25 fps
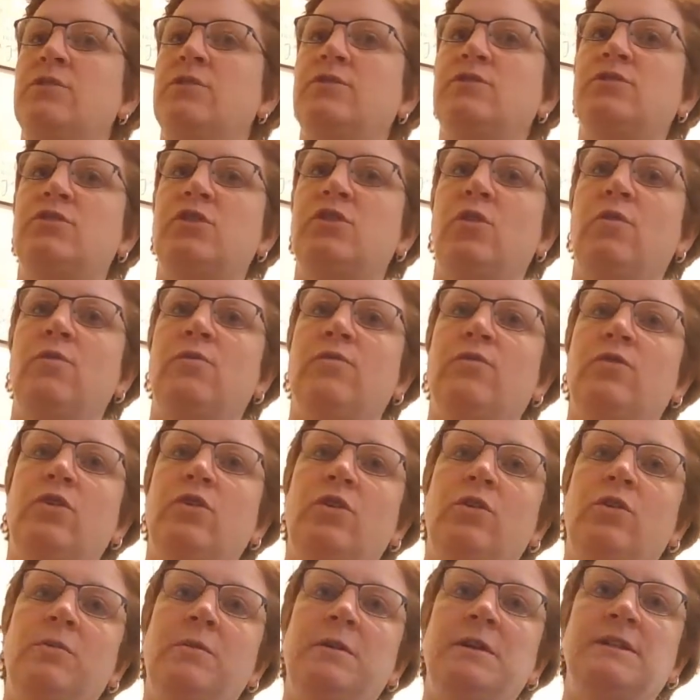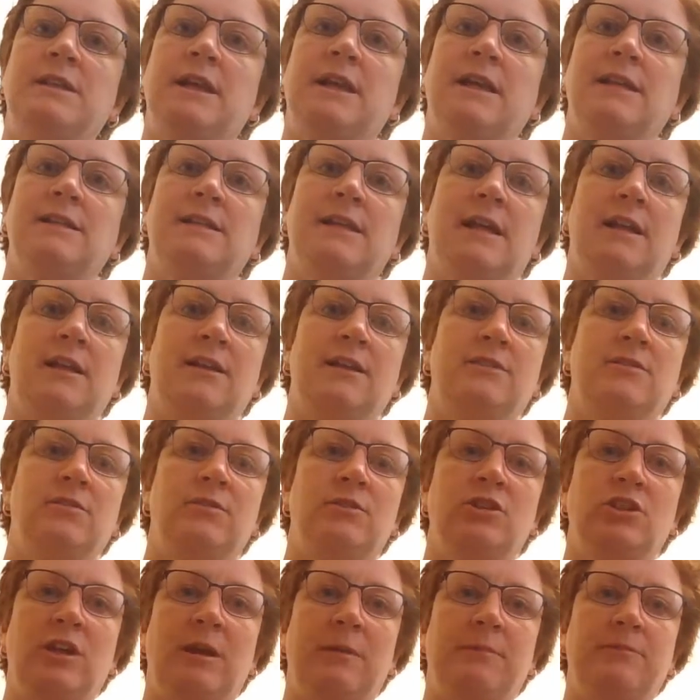So for your quiz, like I said, it's
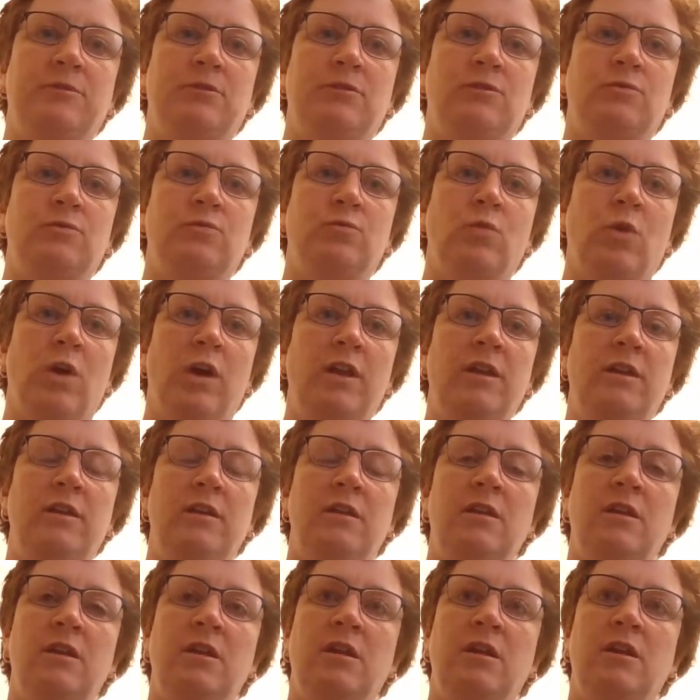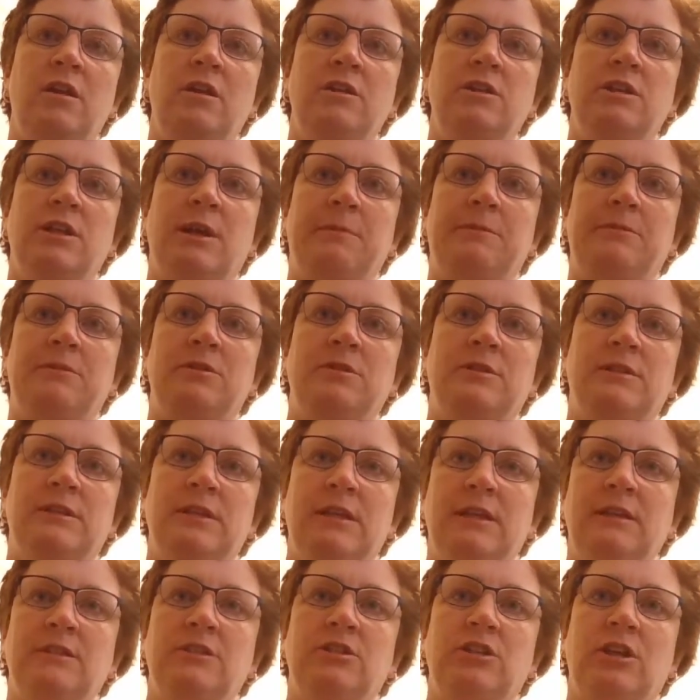on chapters 1, chapter
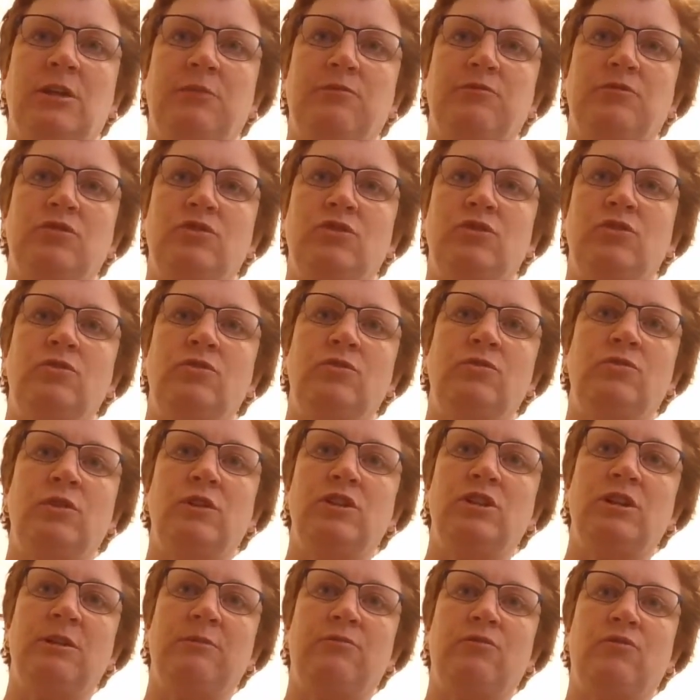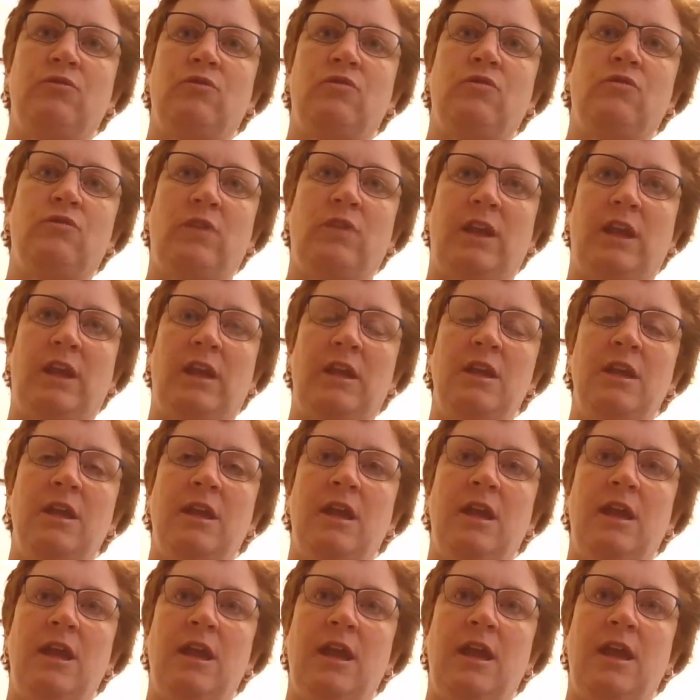6, chapter 2, and chapter 3.
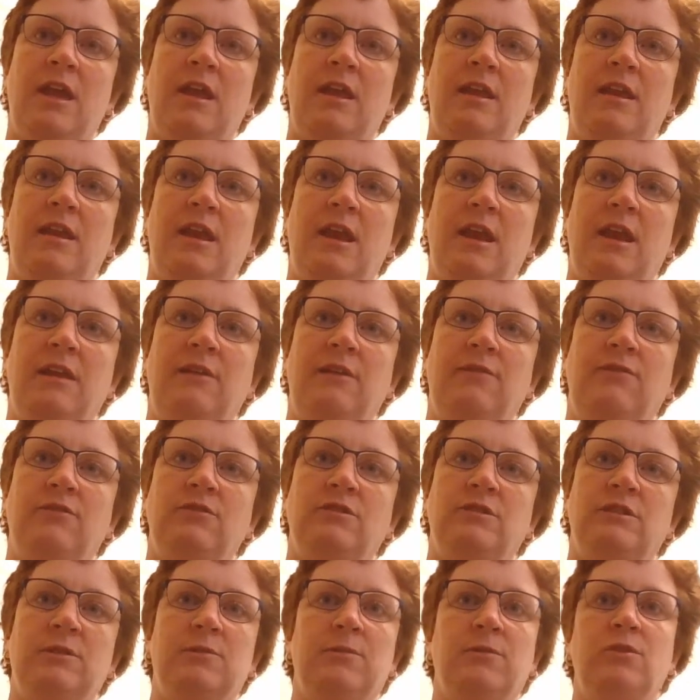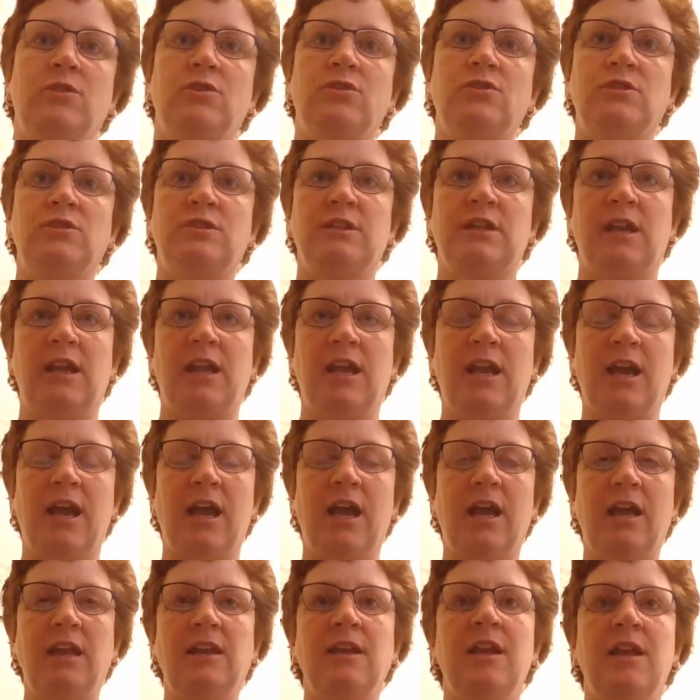And then if you stick with your study
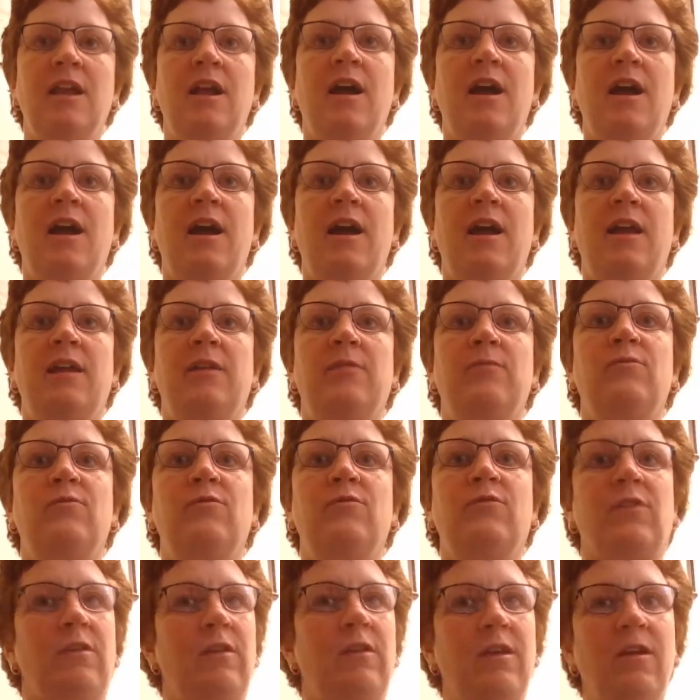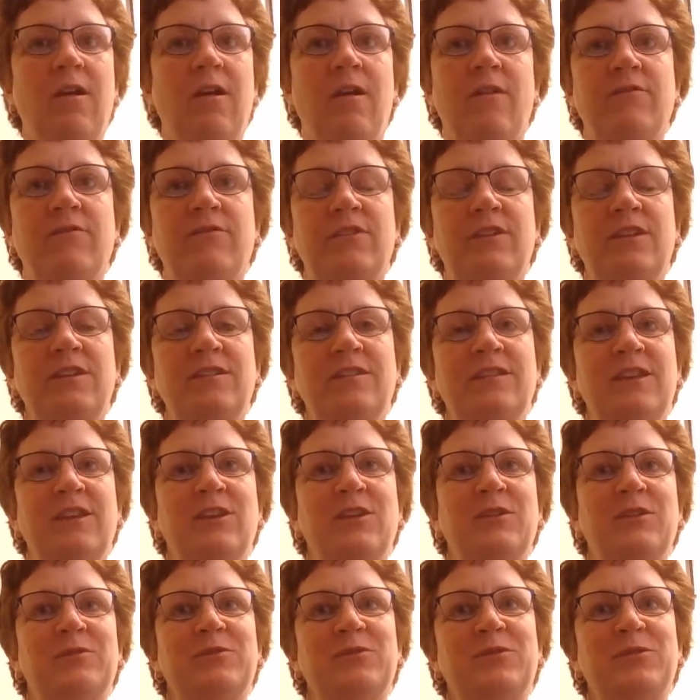guide, I am very confident
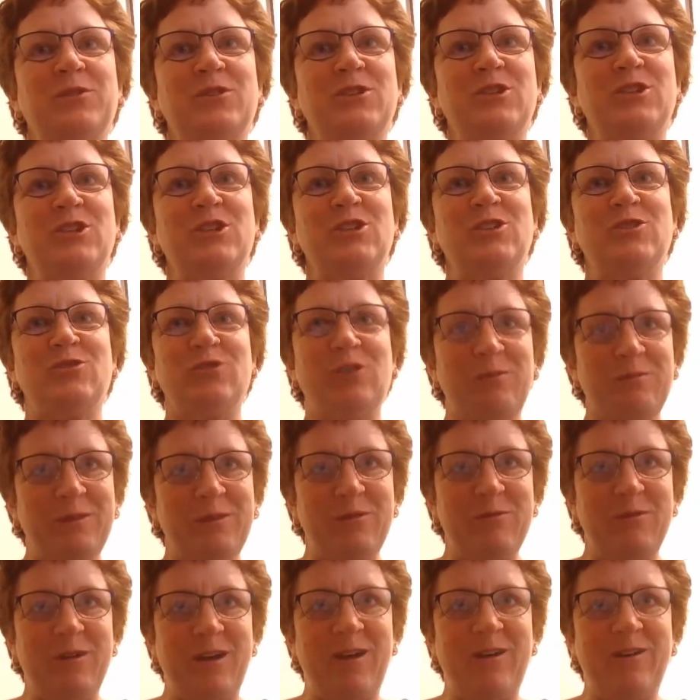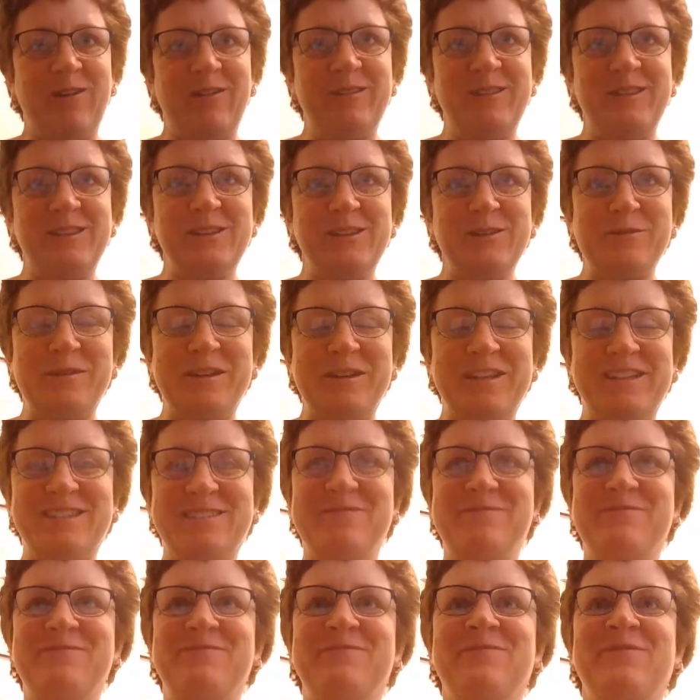that you'll do extremely well on this
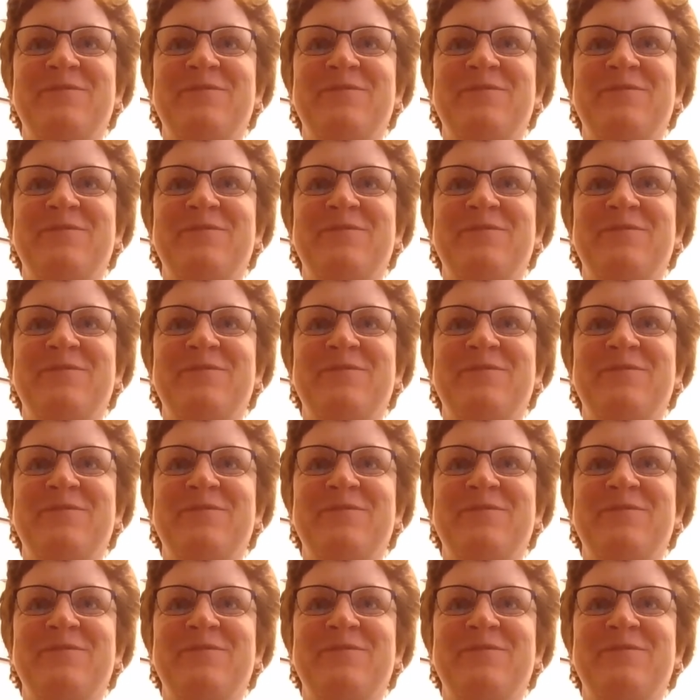quiz.